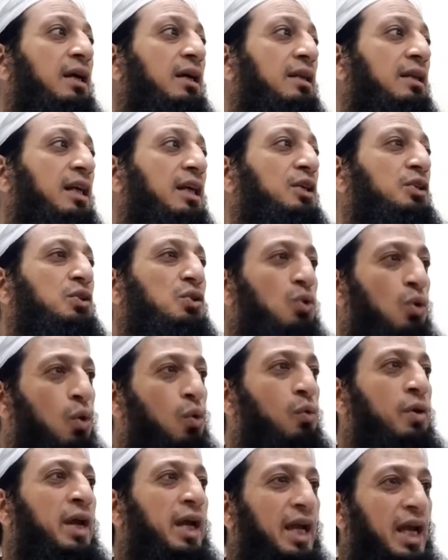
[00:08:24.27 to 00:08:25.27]
there is no
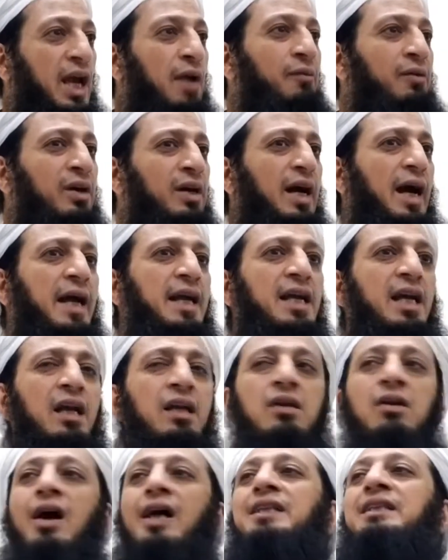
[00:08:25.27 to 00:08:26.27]
way ever I
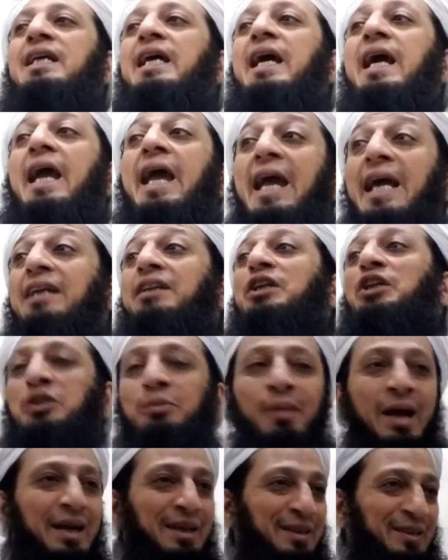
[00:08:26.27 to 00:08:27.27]
cannot hate this
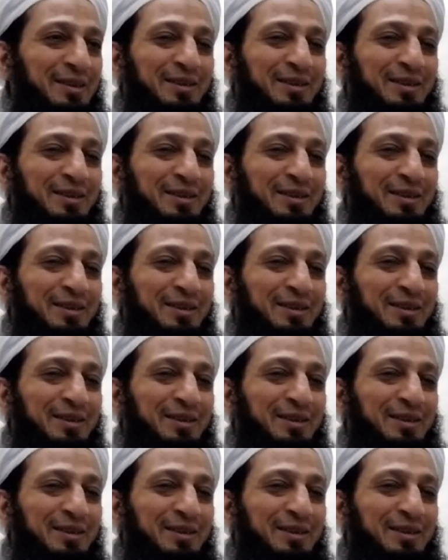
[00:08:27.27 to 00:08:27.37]
man.